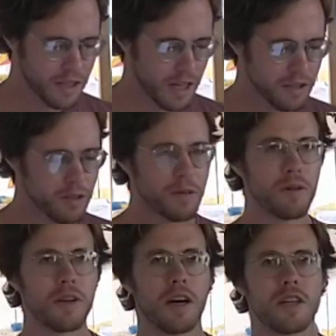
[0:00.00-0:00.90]
Now you're only
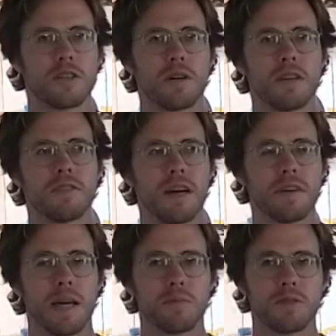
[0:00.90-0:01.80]
pulling 125
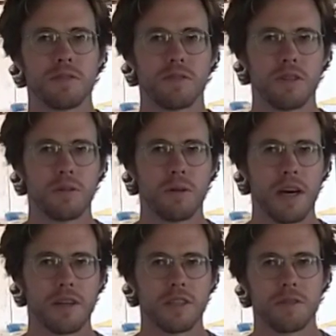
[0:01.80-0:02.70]
amps through your
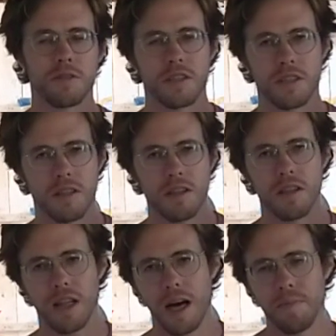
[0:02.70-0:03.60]
wires, which is still a
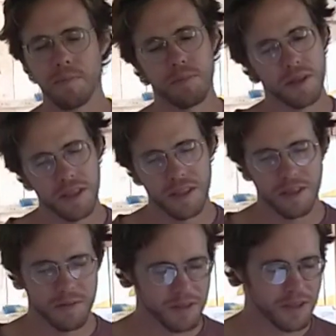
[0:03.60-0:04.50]
lot, but
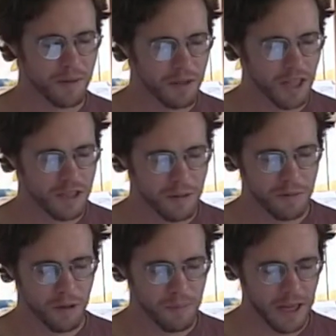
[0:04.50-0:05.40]
it's something that's a bit
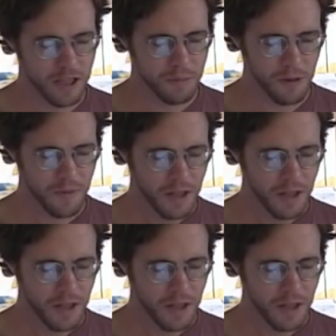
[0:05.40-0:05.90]
more manageable.